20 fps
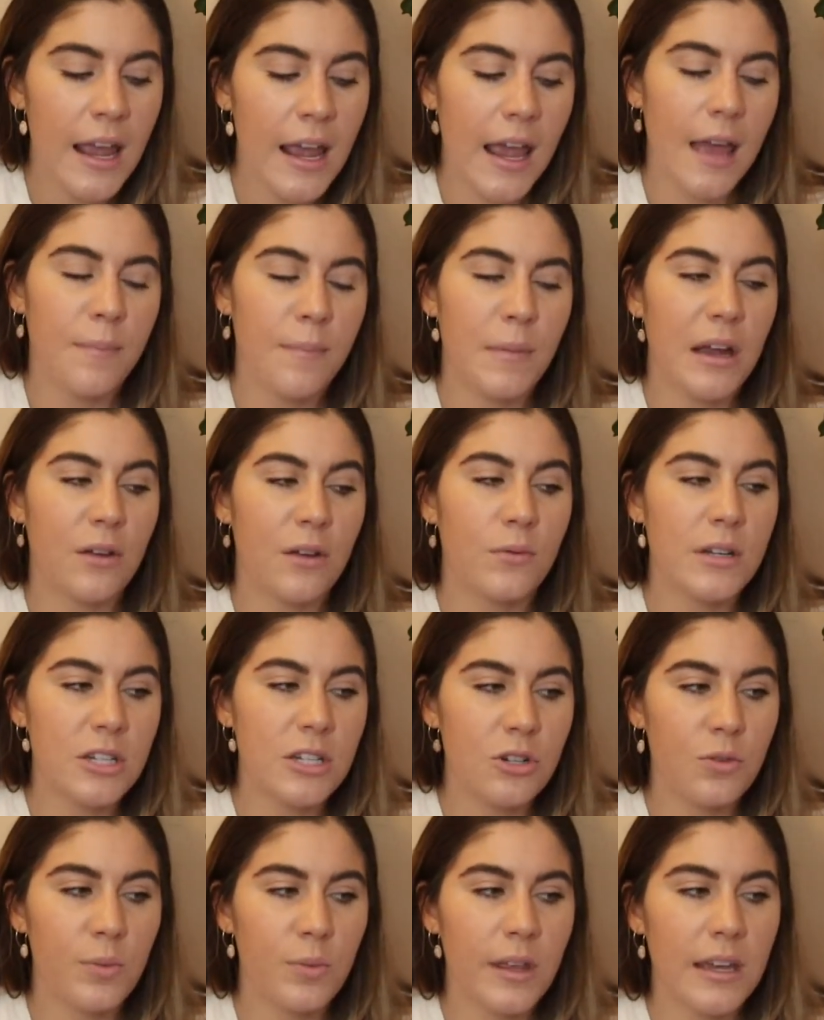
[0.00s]
and my
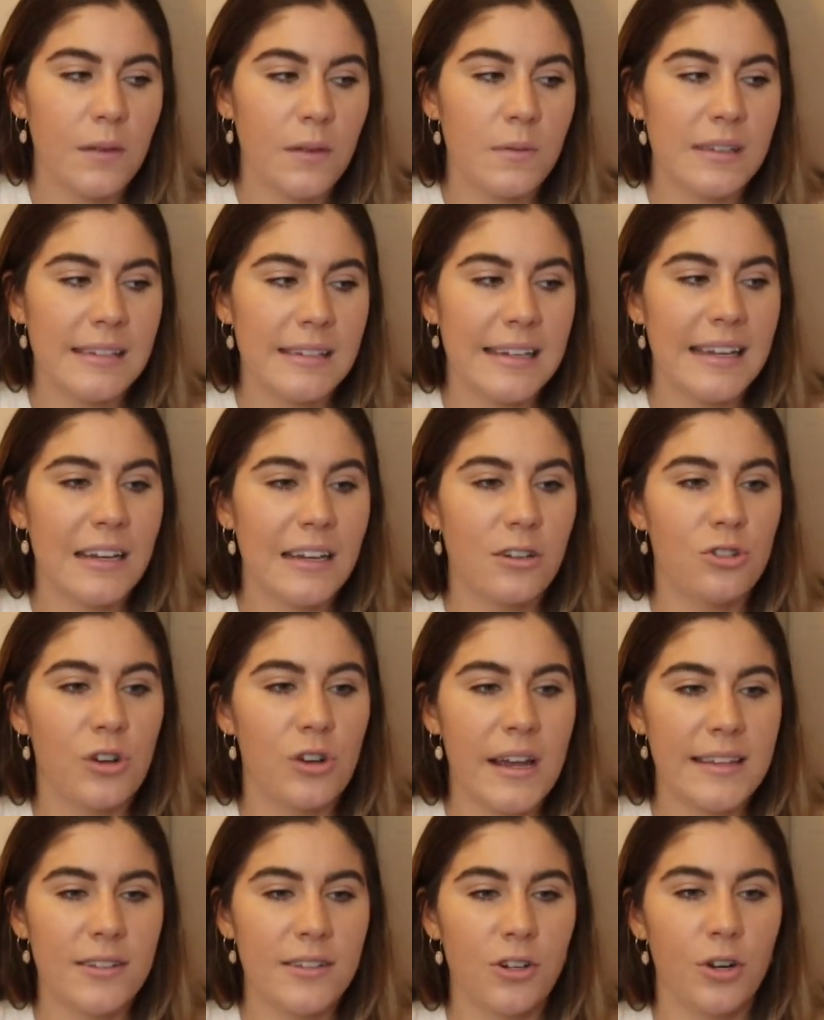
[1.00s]
original plan was to get a
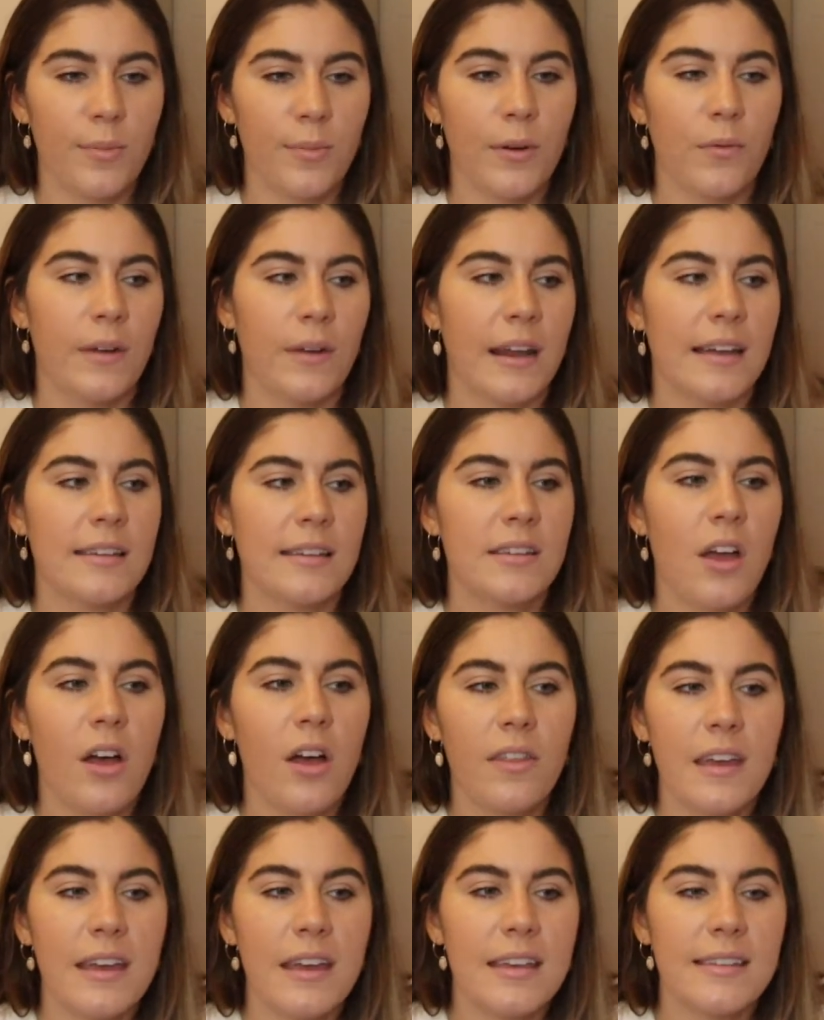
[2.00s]
dresser, but when I saw
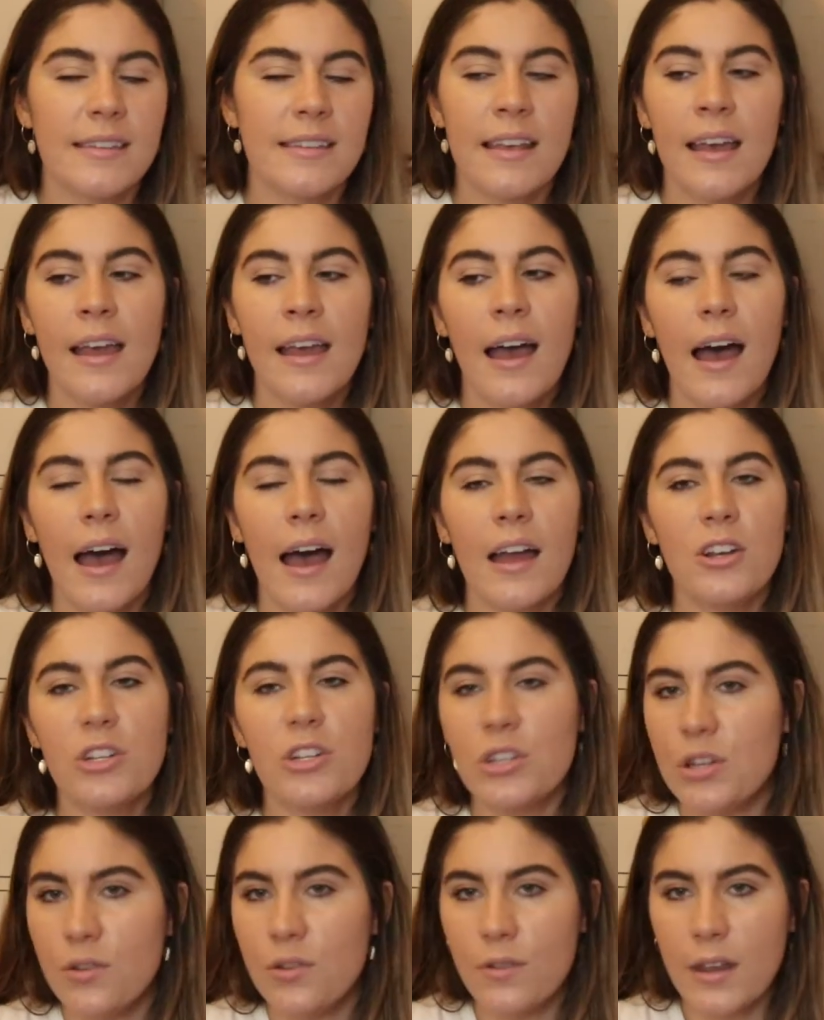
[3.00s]
this, I
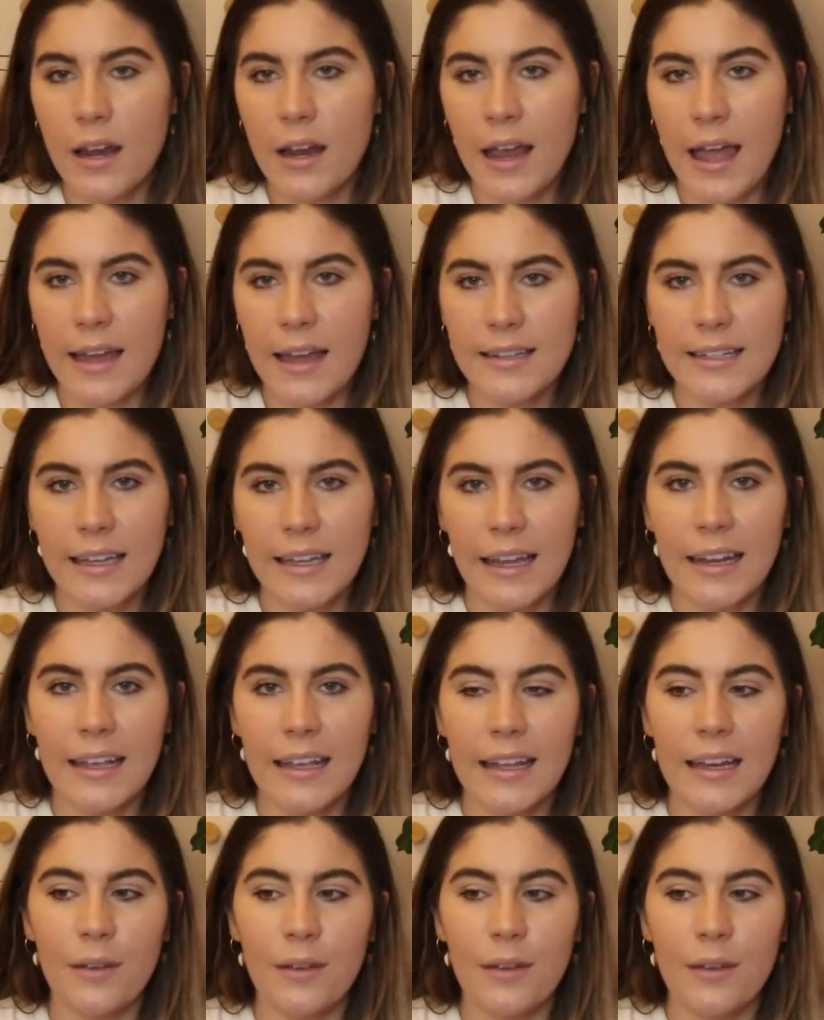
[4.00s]
just knew that I had to get it.